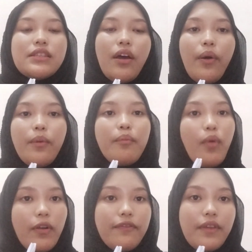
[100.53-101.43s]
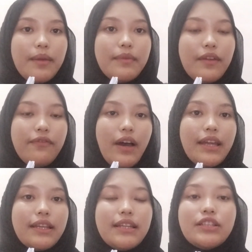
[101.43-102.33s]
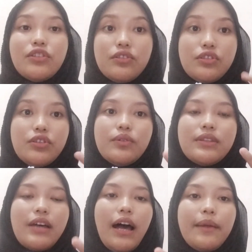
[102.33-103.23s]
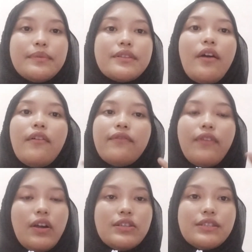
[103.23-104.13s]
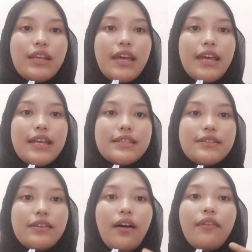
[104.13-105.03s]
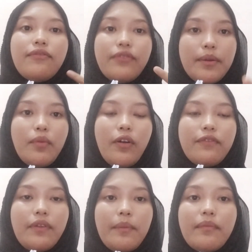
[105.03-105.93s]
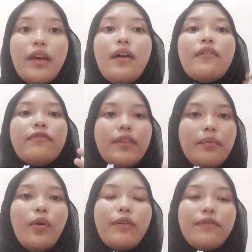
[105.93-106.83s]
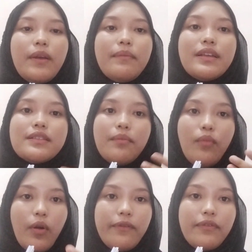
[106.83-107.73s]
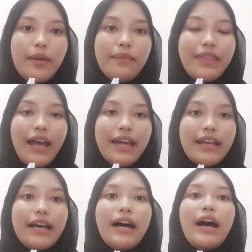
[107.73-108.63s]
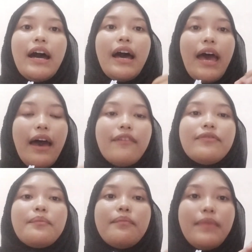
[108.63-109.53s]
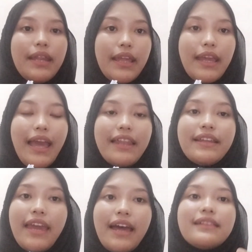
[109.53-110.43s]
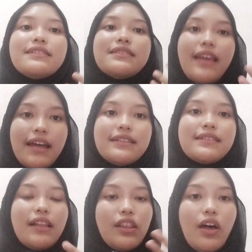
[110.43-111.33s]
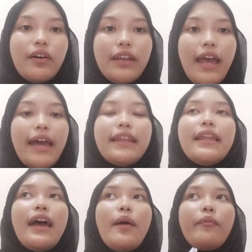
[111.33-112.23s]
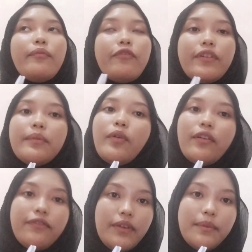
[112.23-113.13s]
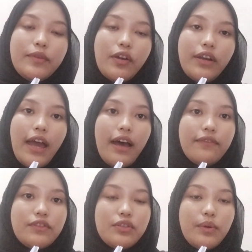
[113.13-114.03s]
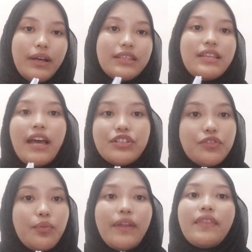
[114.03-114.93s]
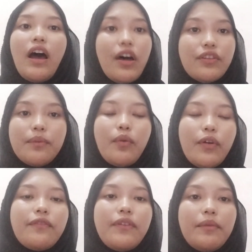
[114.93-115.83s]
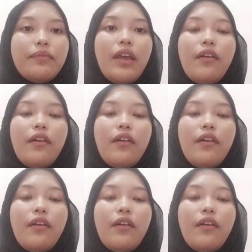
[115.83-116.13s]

So morpheme divided into two types. First is a free morpheme. Free morpheme is a morpheme that have meaning and can stand alone, and free morpheme don't have to attach with other morpheme.